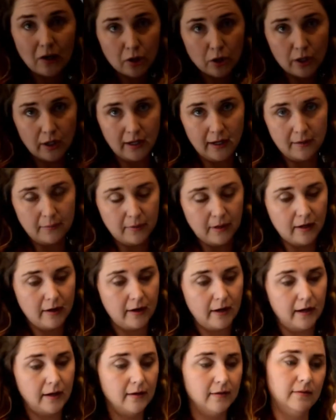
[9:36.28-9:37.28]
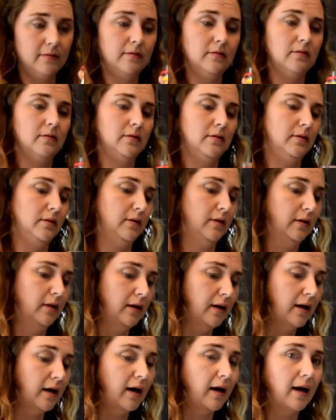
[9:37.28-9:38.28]
cranberry.
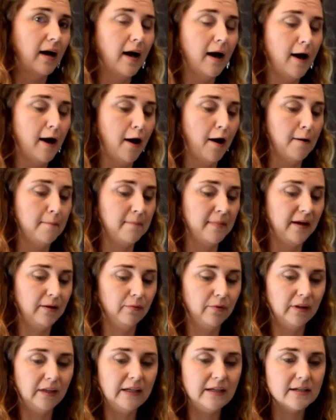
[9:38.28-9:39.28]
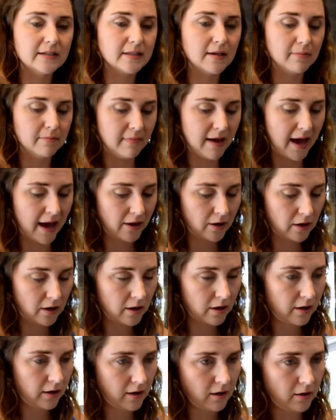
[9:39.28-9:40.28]
It really doesn't
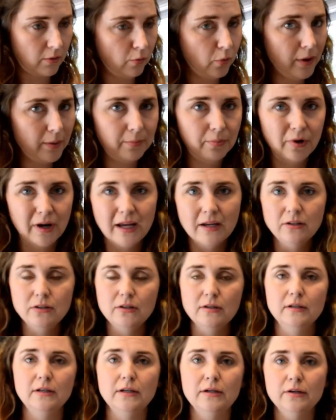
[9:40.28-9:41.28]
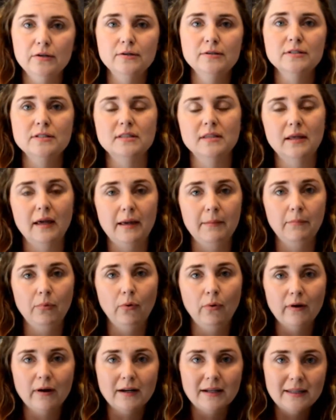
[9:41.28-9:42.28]
matter what brand you use. The
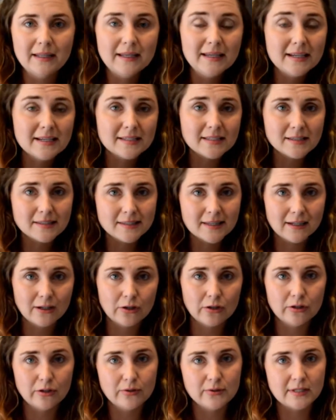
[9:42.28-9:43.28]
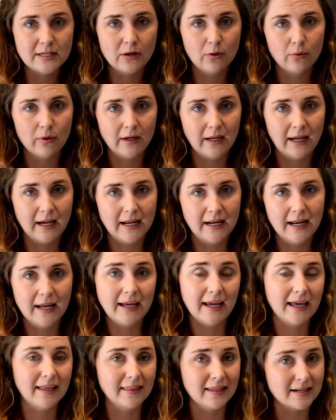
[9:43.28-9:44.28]
important thing is that you're using
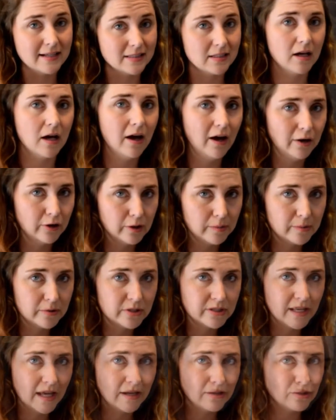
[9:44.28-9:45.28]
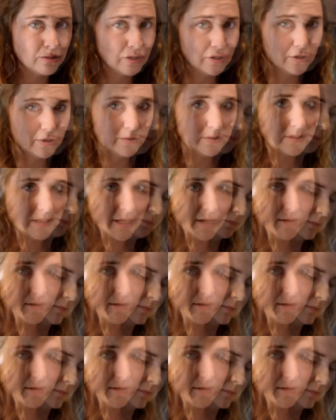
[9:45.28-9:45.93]
organic and that it's 100% juice.